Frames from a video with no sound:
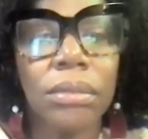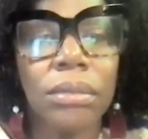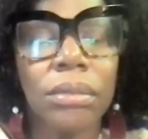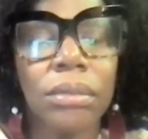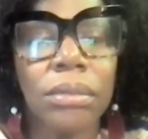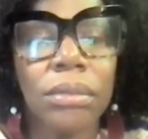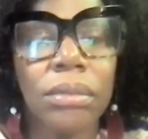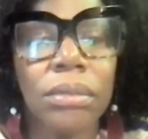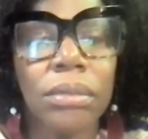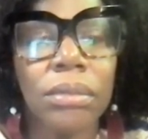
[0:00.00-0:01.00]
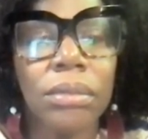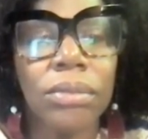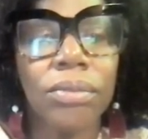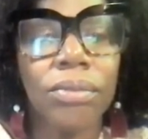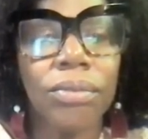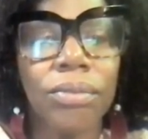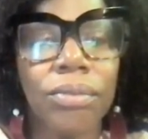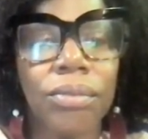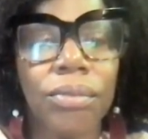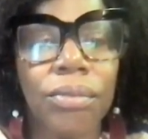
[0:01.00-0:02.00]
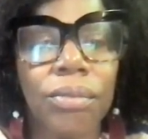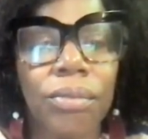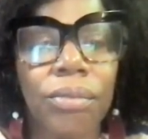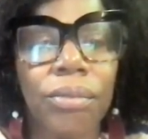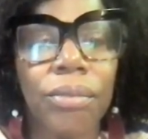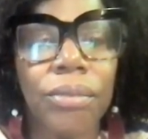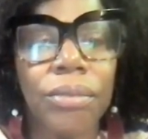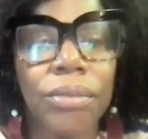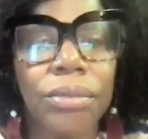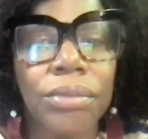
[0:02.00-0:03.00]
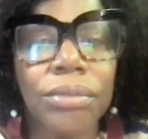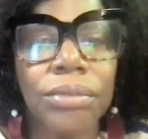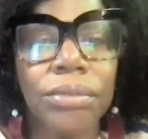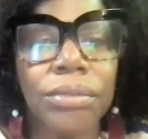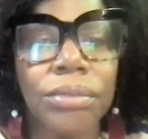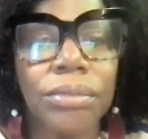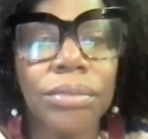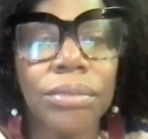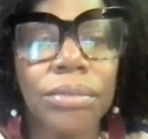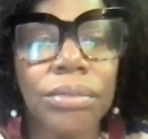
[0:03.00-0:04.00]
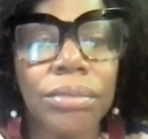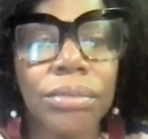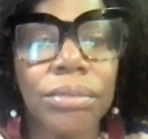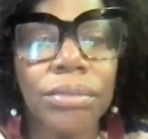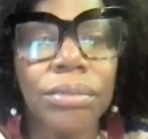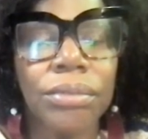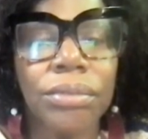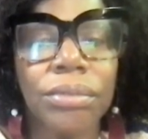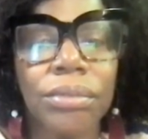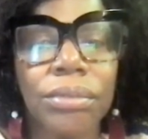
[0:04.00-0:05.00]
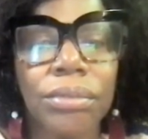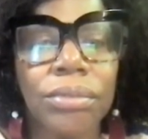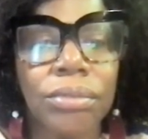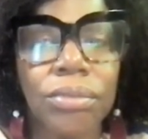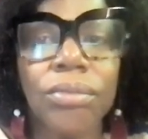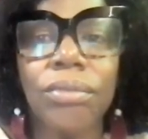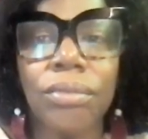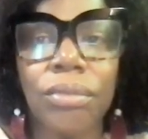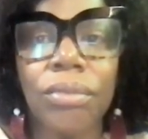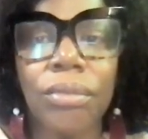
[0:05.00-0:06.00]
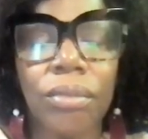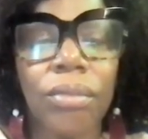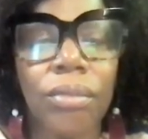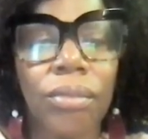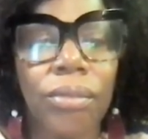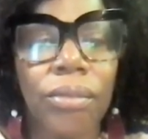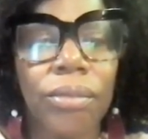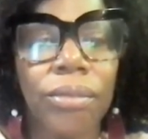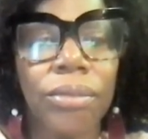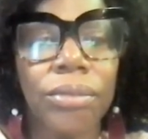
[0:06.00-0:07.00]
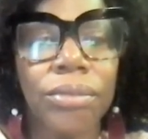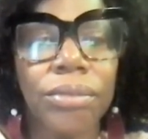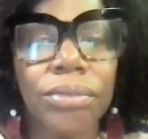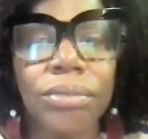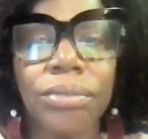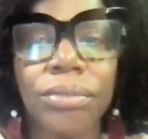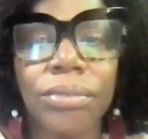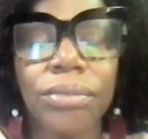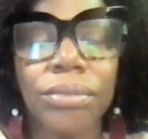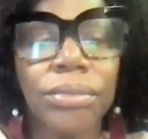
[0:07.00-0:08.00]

The person shown says nothing.